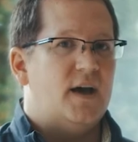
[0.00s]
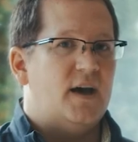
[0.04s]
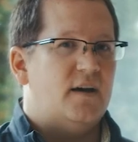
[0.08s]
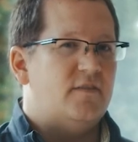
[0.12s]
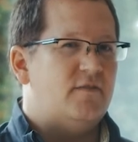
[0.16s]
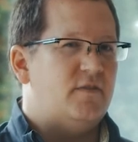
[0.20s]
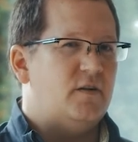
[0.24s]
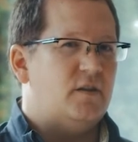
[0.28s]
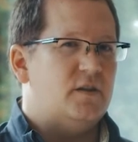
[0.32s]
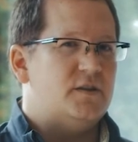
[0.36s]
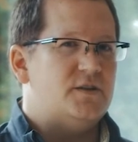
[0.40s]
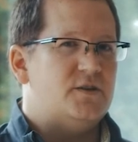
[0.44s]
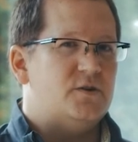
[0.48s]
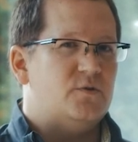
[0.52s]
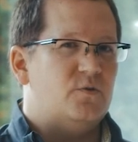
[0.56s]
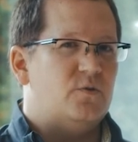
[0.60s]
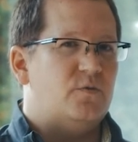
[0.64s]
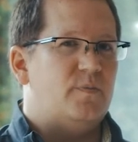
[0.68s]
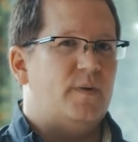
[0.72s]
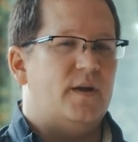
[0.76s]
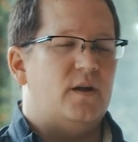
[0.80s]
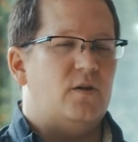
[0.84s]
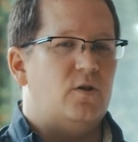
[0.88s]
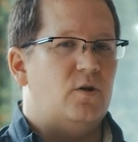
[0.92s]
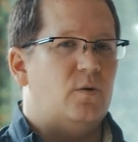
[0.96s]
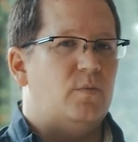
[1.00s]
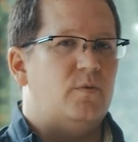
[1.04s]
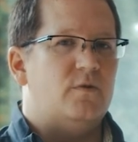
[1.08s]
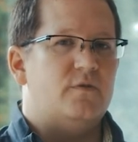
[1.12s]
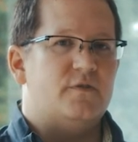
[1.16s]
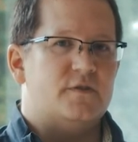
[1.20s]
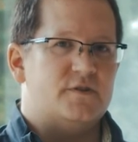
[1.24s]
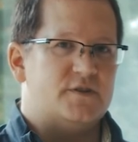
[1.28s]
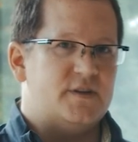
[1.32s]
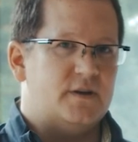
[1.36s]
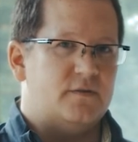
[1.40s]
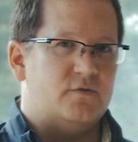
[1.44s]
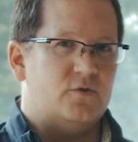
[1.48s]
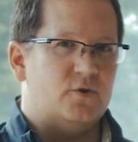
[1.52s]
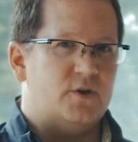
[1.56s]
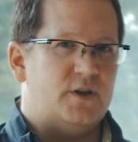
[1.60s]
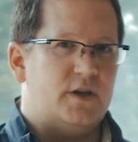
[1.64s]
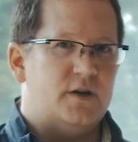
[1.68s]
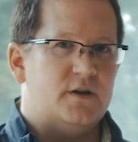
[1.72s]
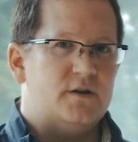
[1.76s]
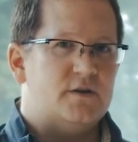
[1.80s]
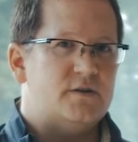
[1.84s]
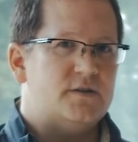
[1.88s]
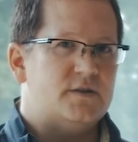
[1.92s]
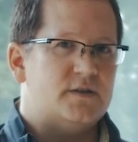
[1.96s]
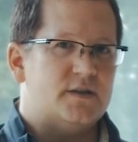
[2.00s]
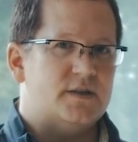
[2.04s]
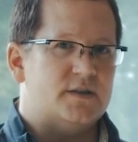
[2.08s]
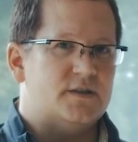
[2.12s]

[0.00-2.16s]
I've volunteered with MedGlobal for several years.